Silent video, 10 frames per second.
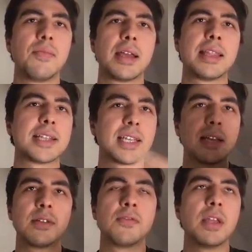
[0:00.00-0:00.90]
And that's
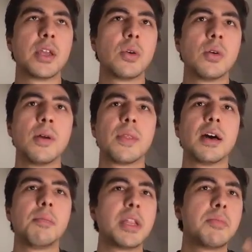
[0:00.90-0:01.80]
another video
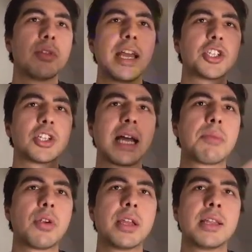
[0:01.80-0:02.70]
uh, manipulation library